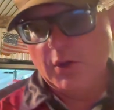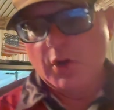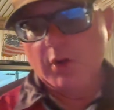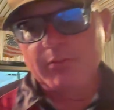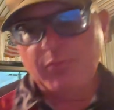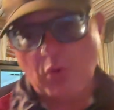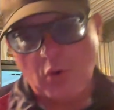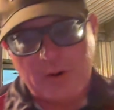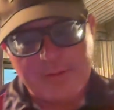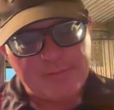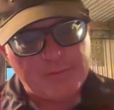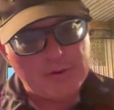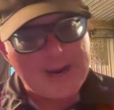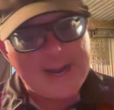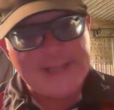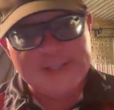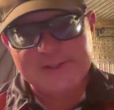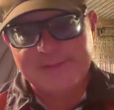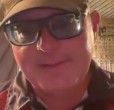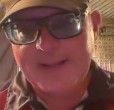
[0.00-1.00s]
boy,
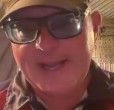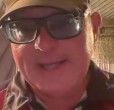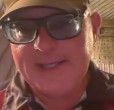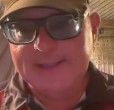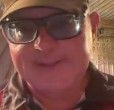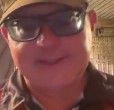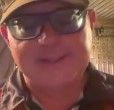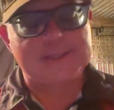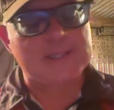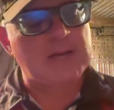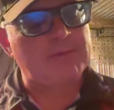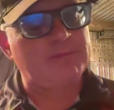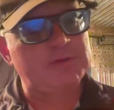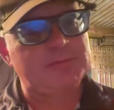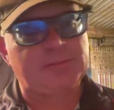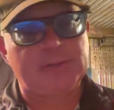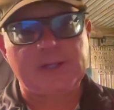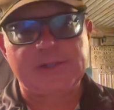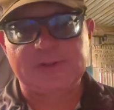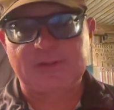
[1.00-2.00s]
Bridesmaid is the toughest
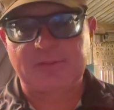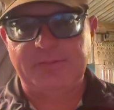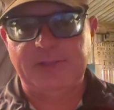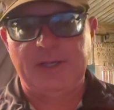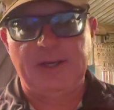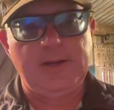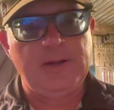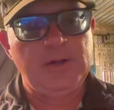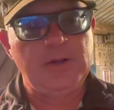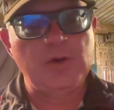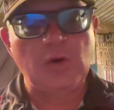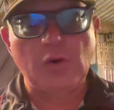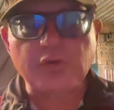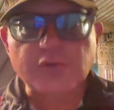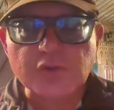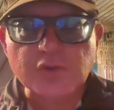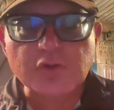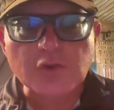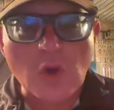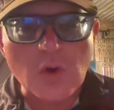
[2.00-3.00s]
place to be. You're
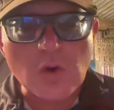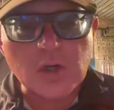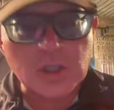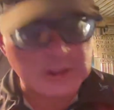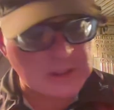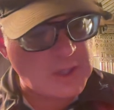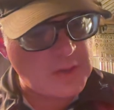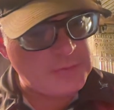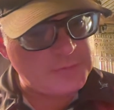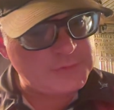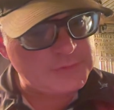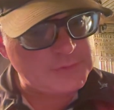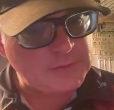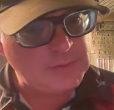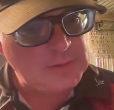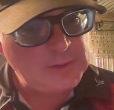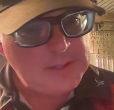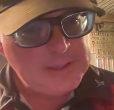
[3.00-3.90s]
so close.